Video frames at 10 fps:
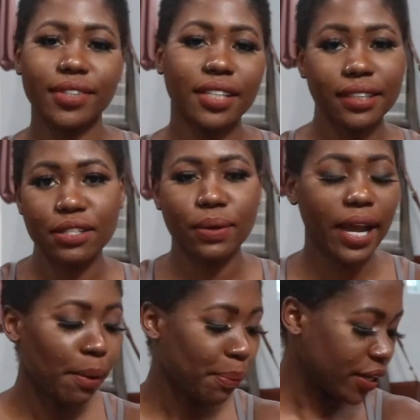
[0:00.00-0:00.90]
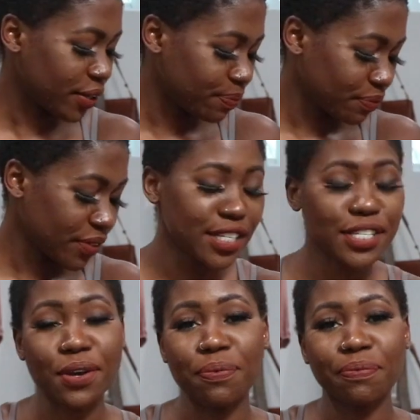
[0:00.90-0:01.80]
That's what happened.
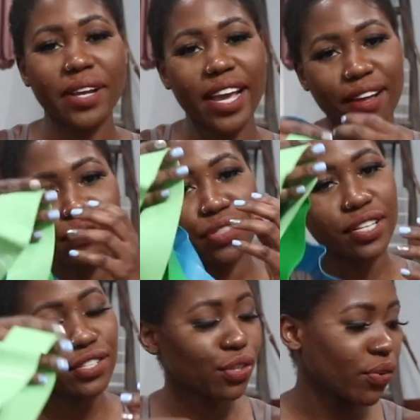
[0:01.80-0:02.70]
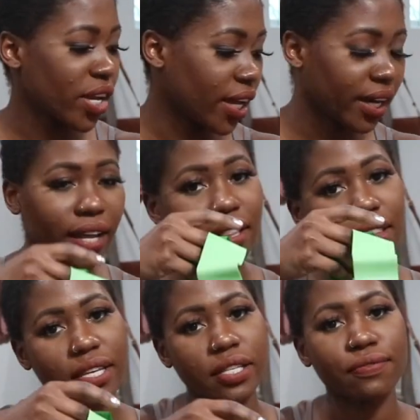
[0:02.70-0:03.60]
So I have these 3, and I got
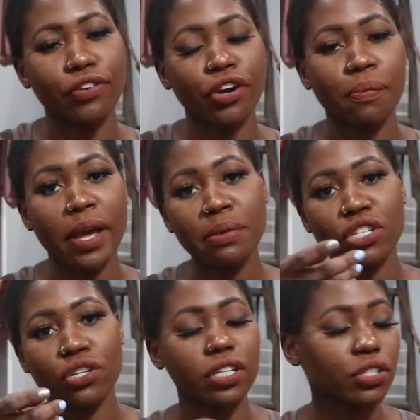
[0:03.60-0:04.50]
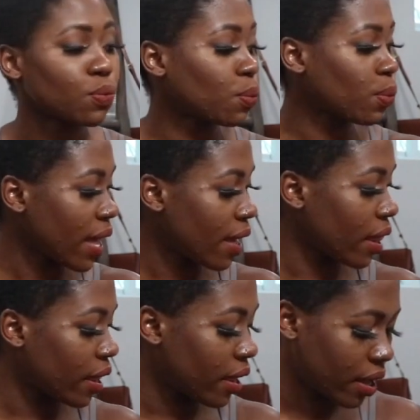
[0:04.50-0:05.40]
these from Amazon as
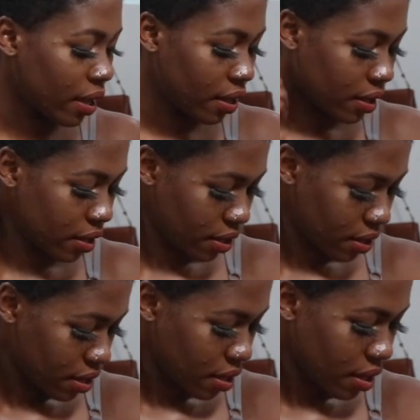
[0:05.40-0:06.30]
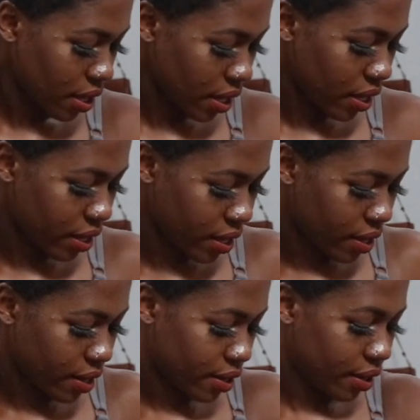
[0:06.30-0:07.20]
well.
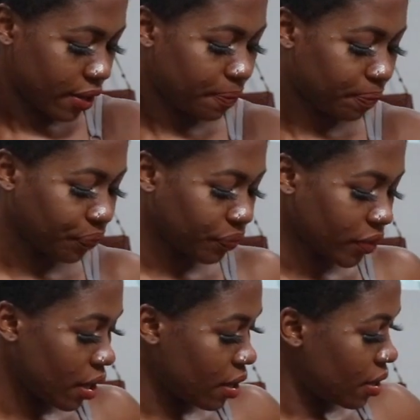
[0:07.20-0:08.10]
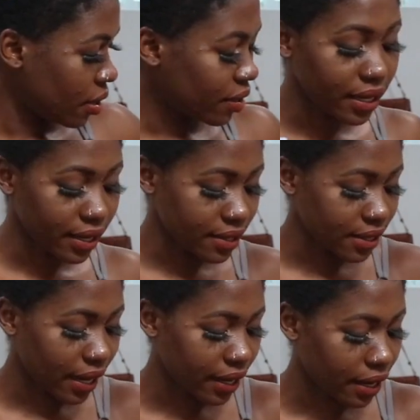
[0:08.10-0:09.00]
And the next
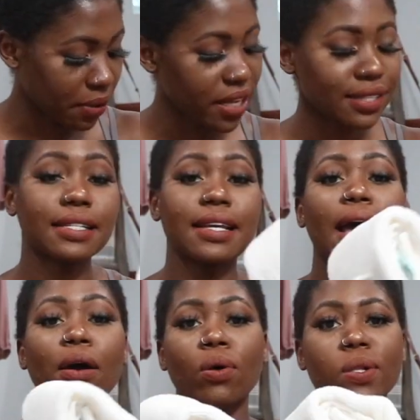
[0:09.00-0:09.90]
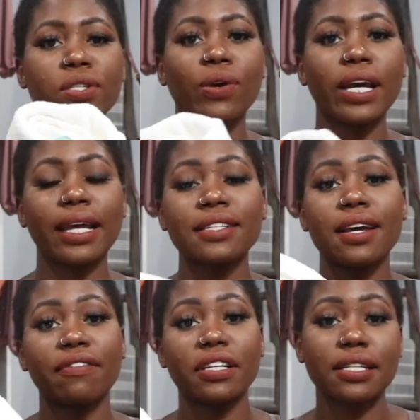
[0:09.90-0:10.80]
item is a towel. So I like to
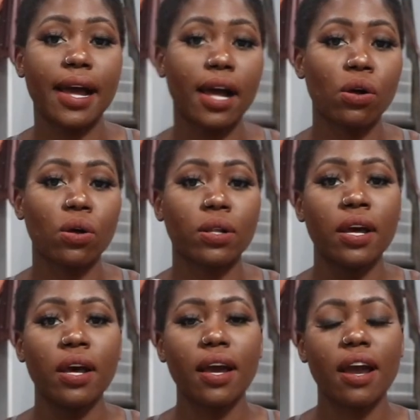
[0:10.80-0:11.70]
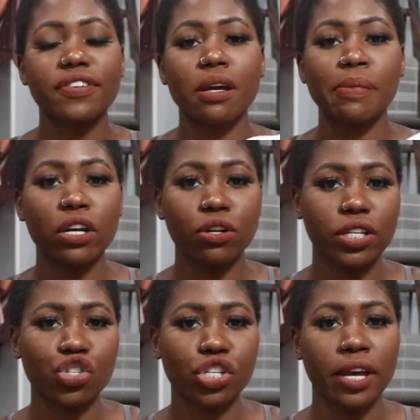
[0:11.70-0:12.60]
have a towel. Every time I go to the
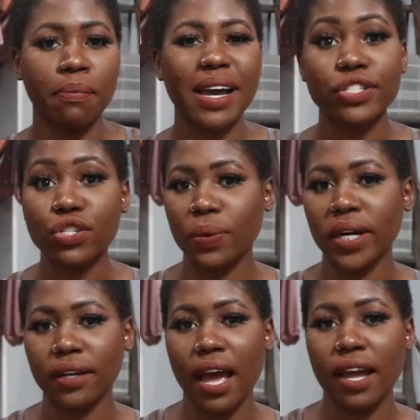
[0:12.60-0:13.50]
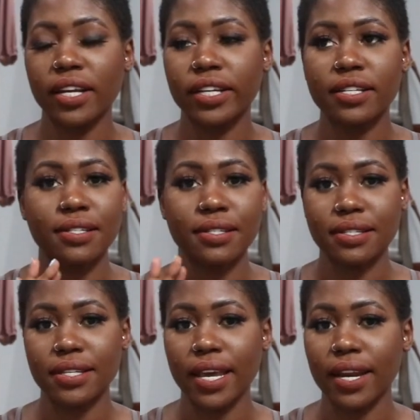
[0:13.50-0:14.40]
gym, I sweat a lot. Like, it's
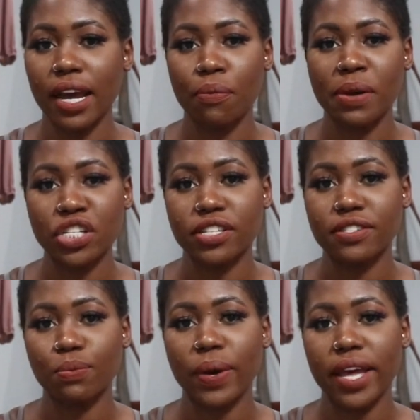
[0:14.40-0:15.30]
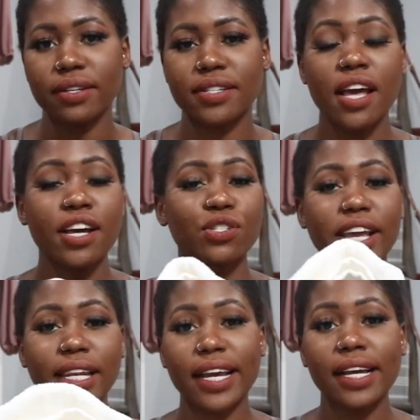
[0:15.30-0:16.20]
insane how much I sweat. So I
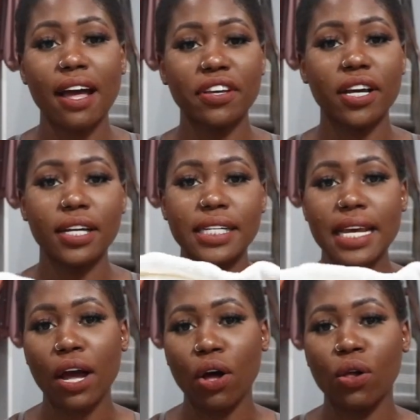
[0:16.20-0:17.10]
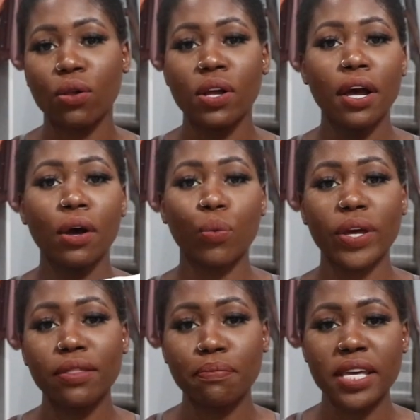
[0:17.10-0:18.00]
like having a towel
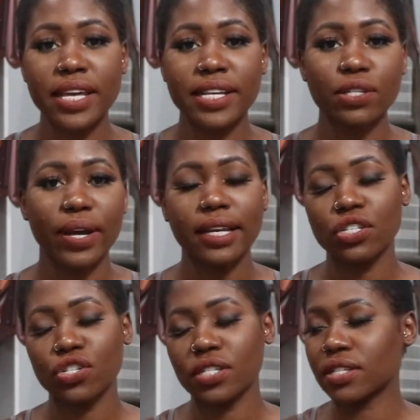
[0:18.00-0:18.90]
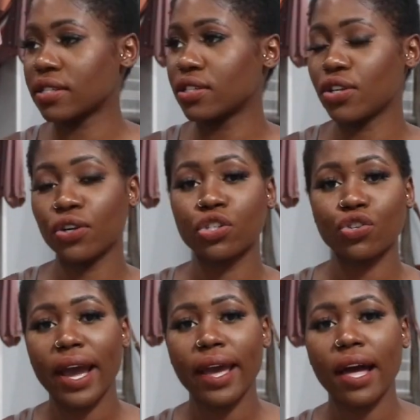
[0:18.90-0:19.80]
with me so I can just, you know,
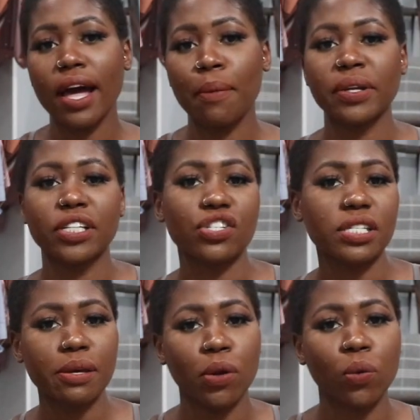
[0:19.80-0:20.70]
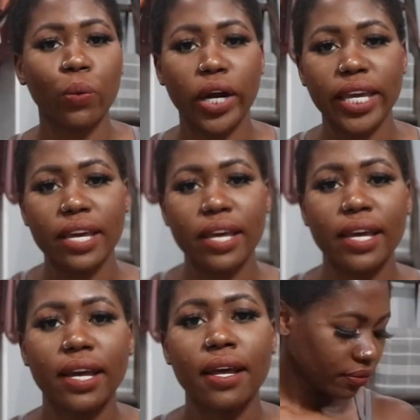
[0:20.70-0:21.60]
dry up and just keep on
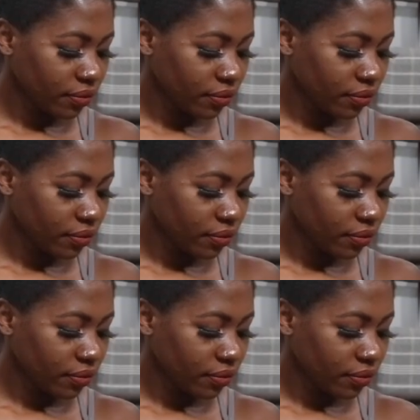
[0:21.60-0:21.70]
working.